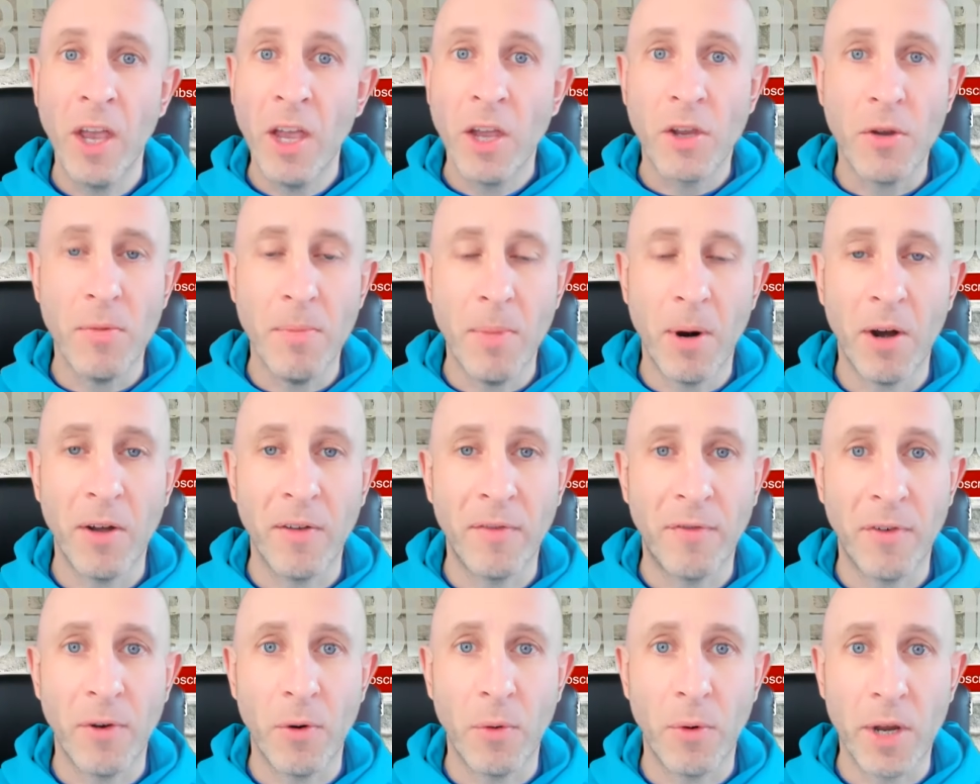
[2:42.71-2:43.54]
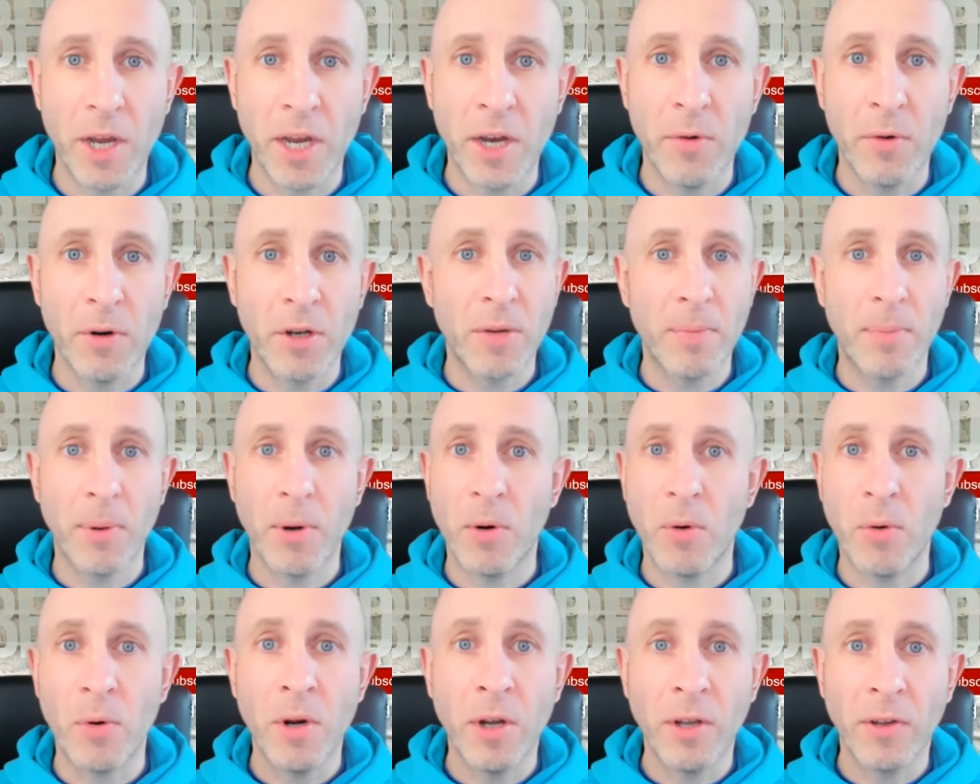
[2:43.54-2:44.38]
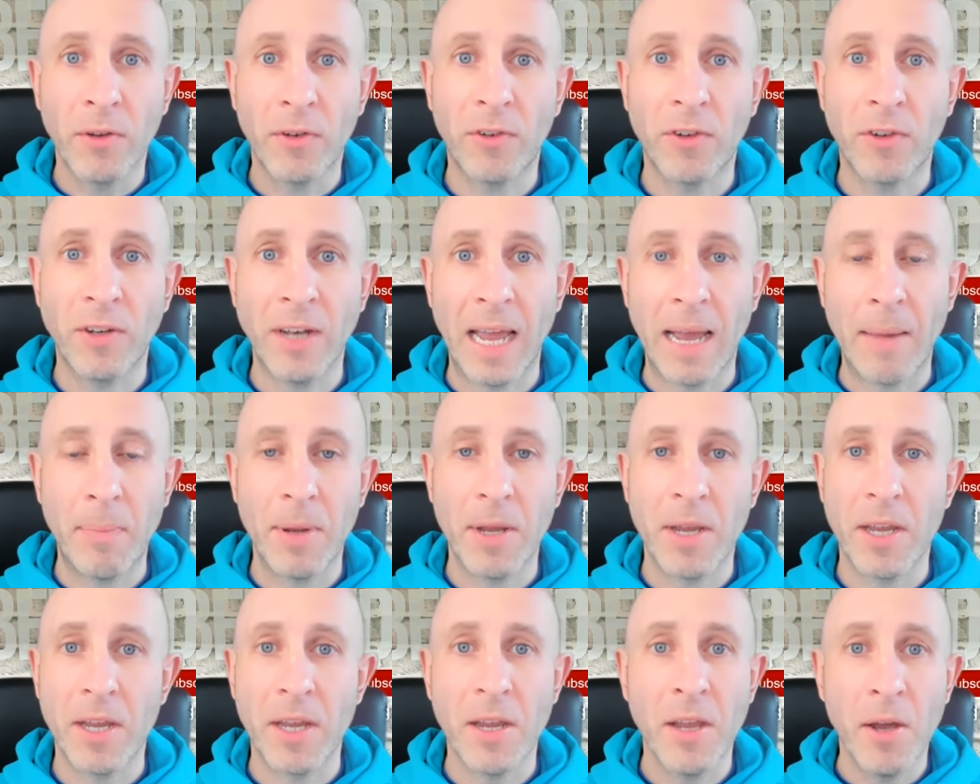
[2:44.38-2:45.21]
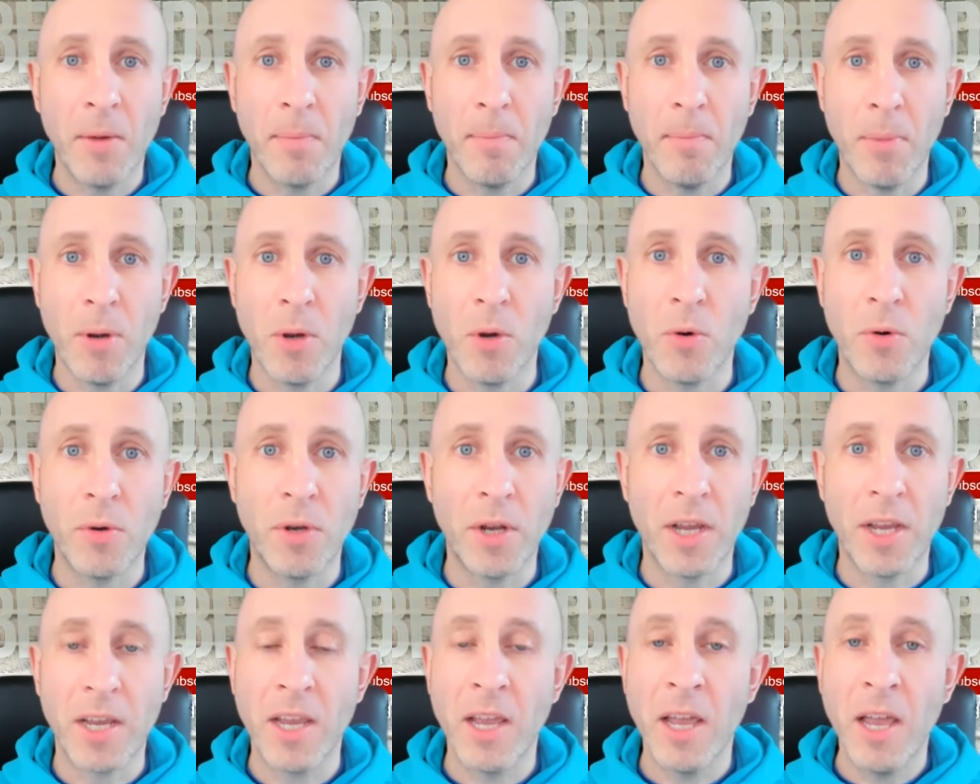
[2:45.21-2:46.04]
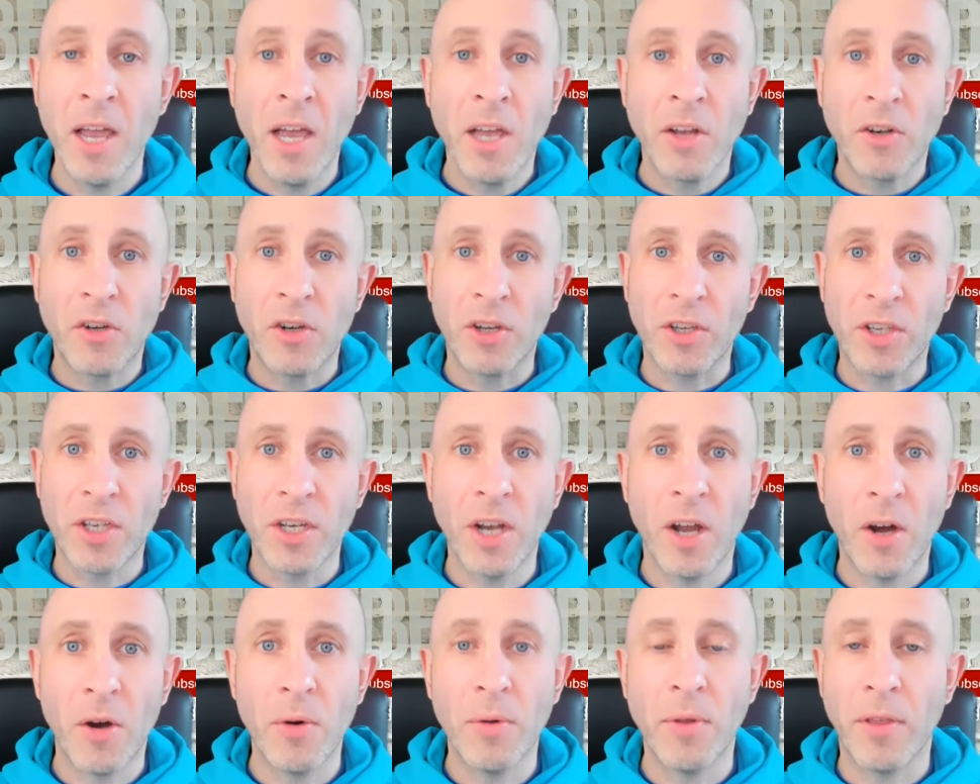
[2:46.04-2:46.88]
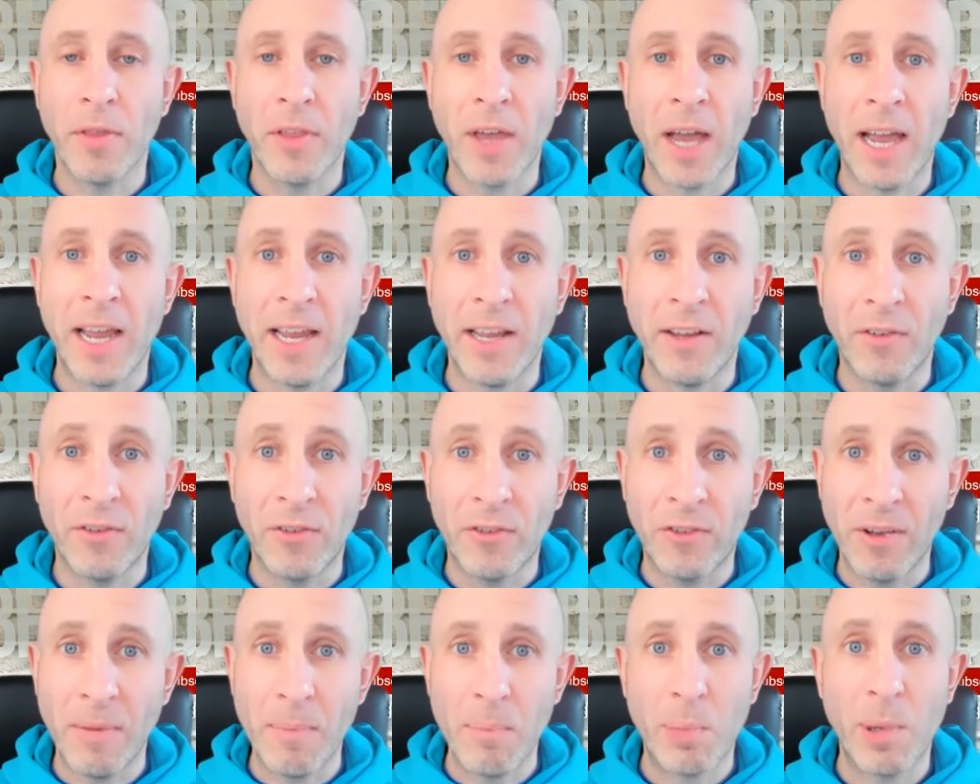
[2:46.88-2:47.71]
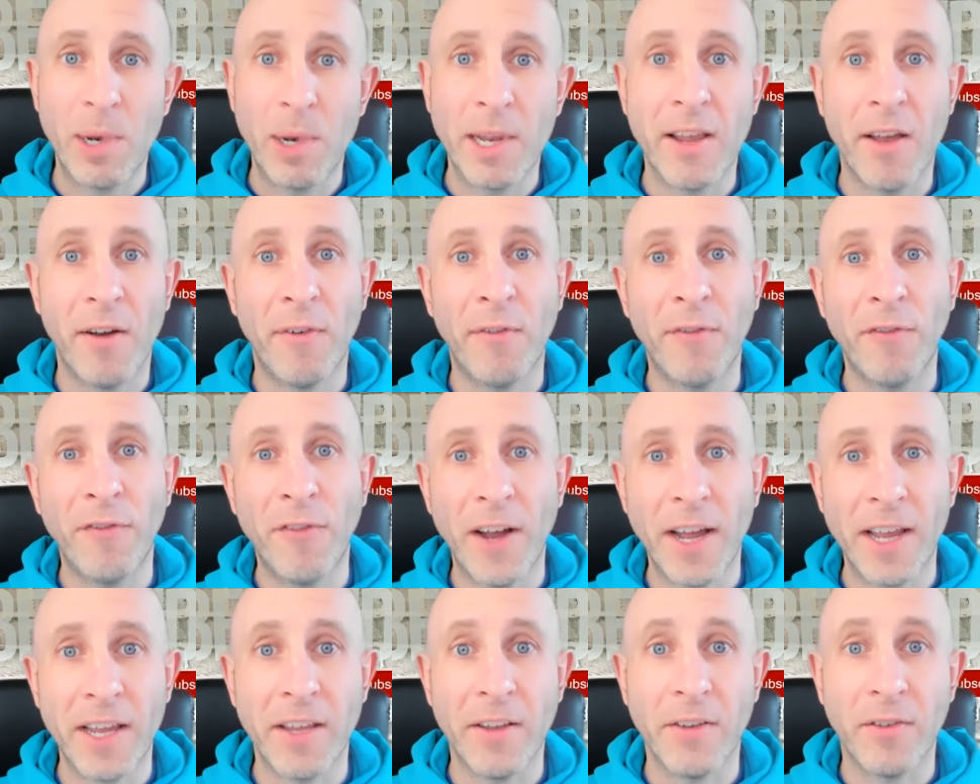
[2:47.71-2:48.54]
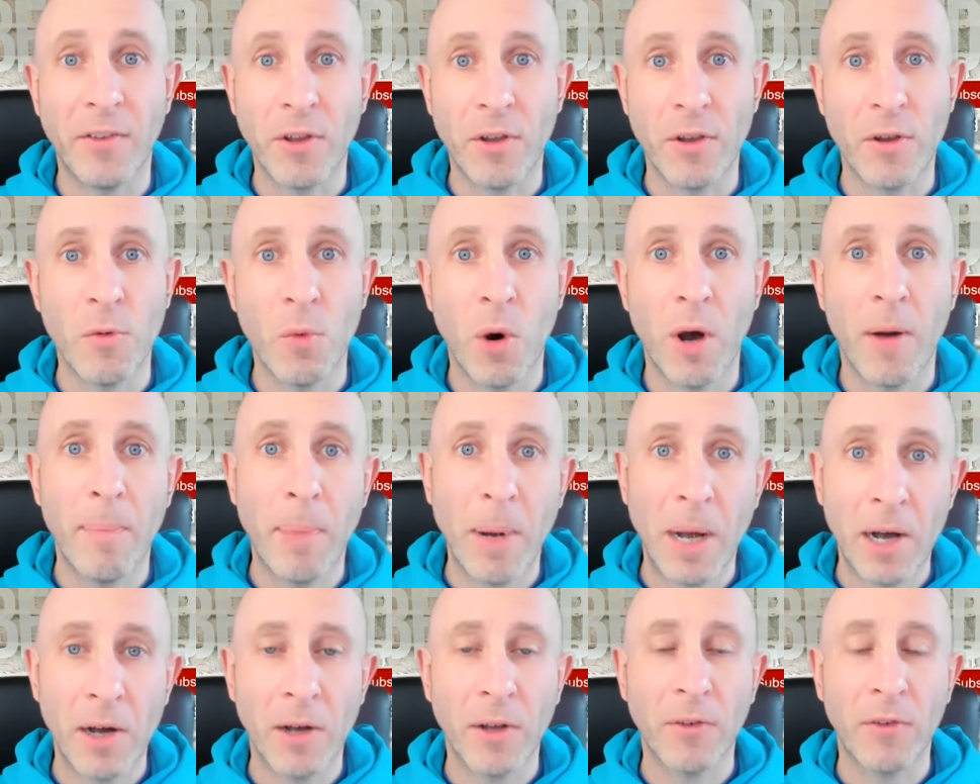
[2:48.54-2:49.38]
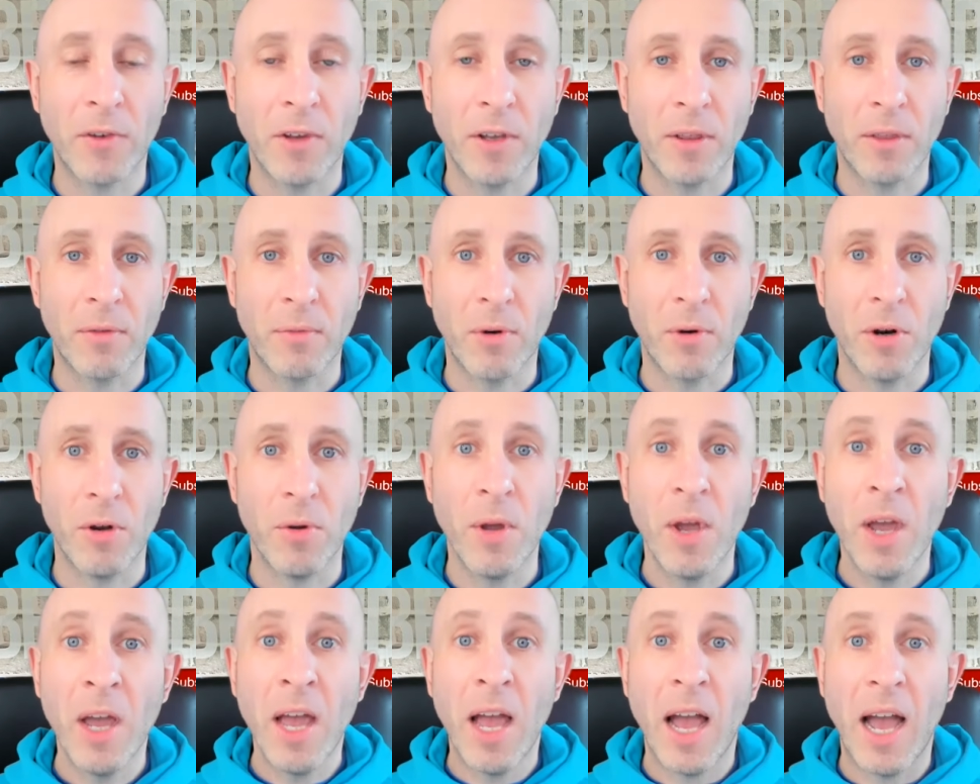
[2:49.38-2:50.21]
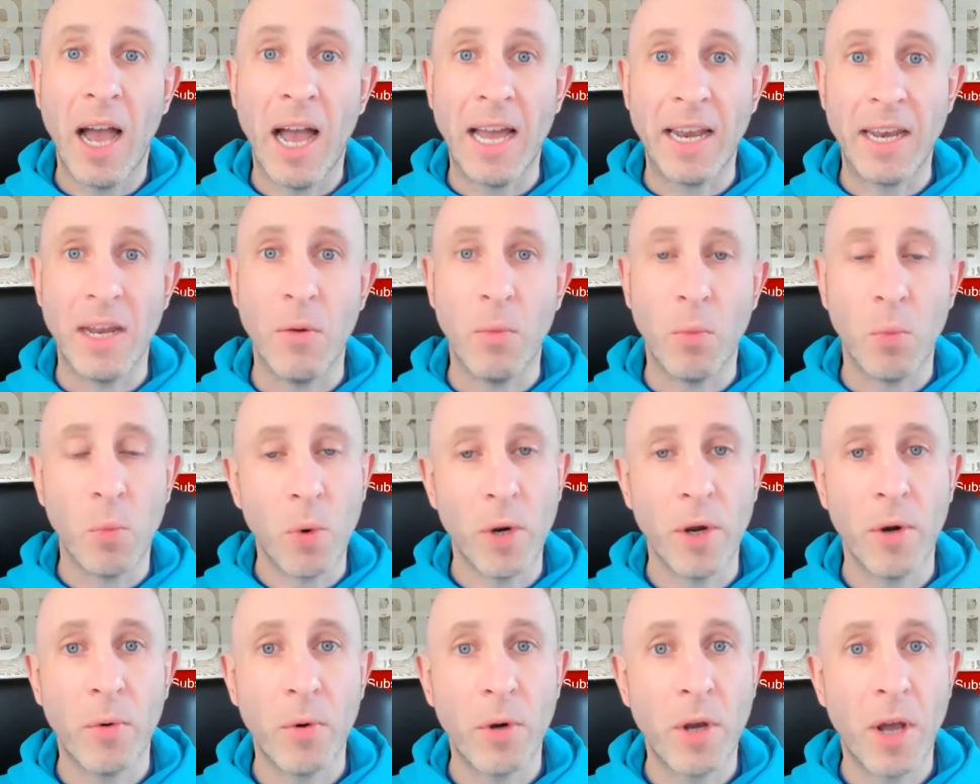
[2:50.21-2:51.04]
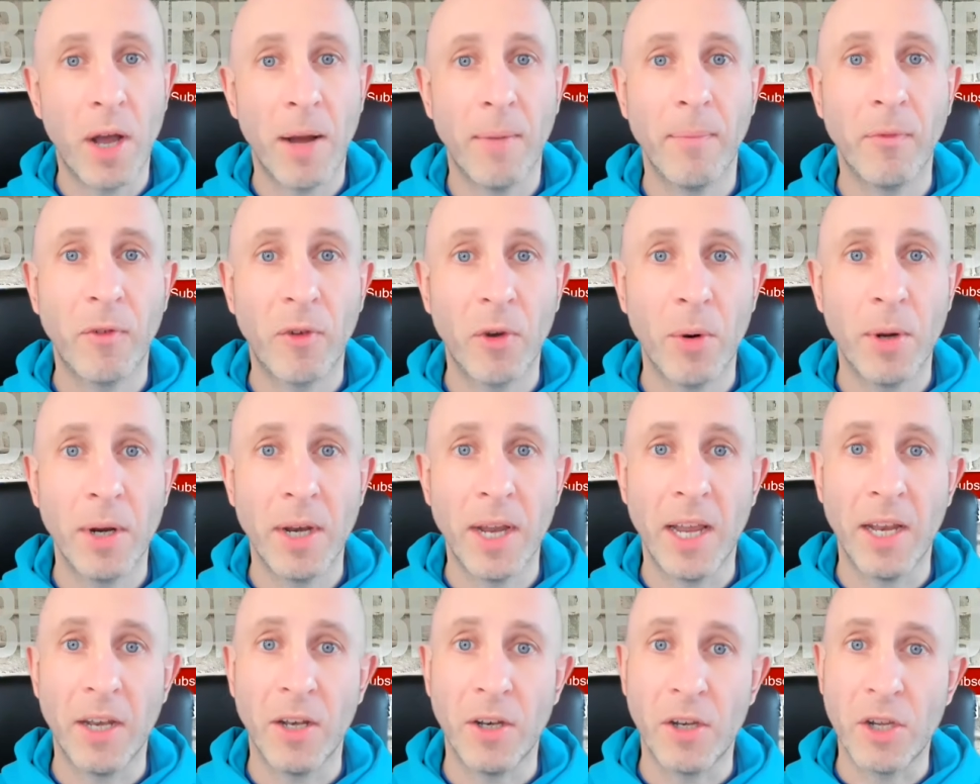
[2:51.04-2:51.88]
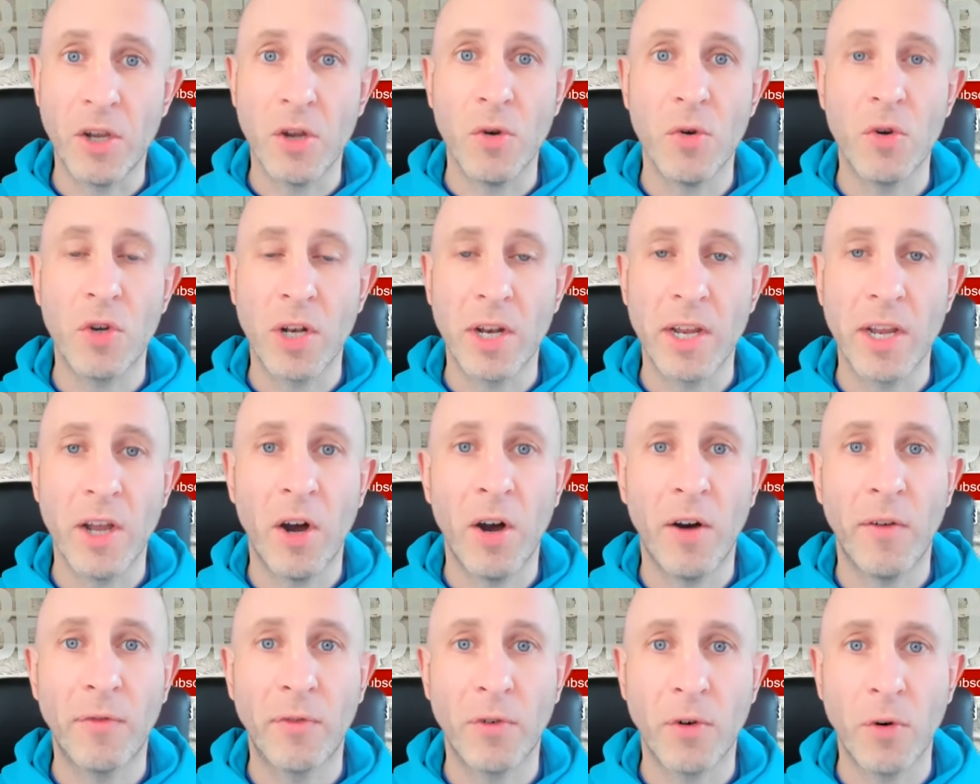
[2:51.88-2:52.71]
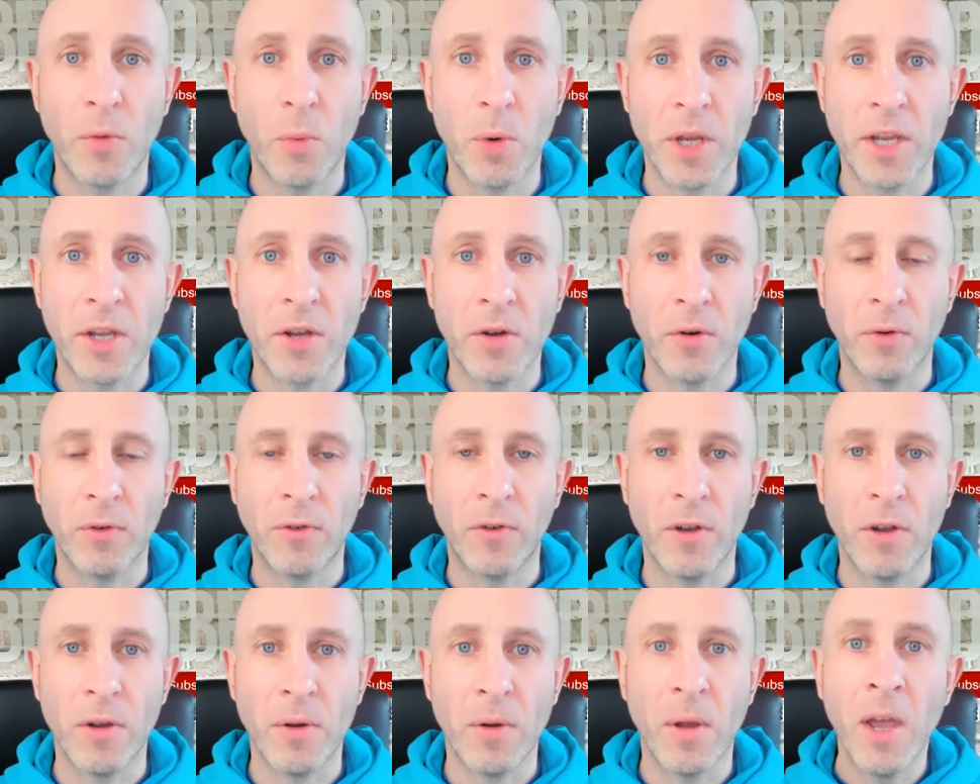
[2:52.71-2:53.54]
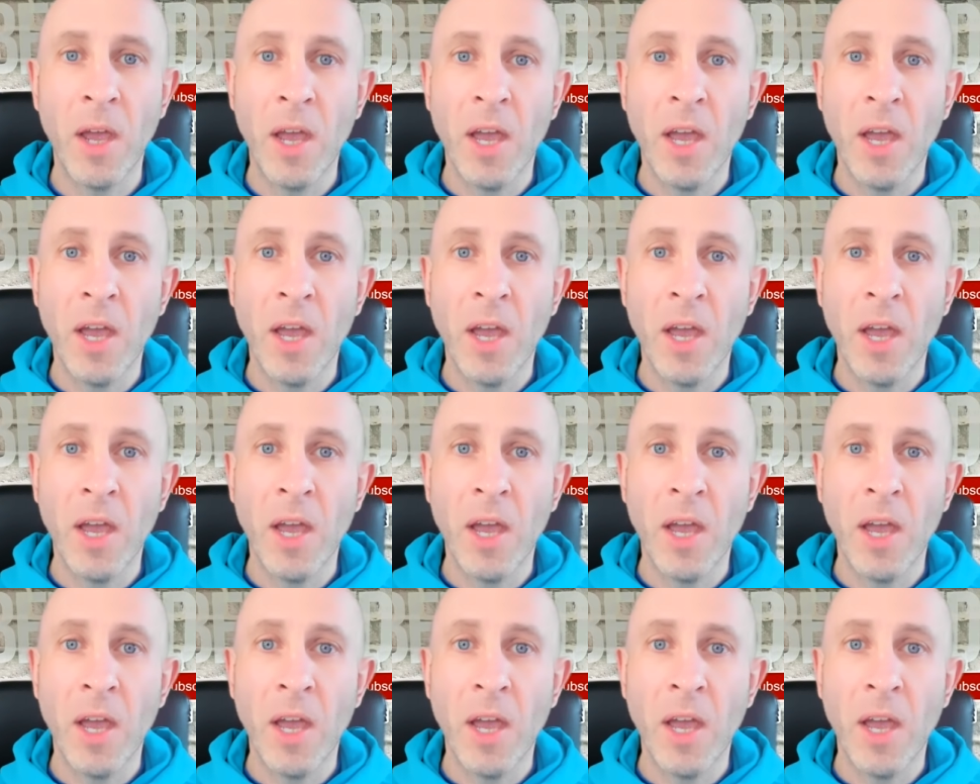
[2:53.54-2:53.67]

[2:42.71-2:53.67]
You might feel irritable, snappy, moody. Just know that that is simply a phase that you are passing through, and it will come to an end, usually after a week or two.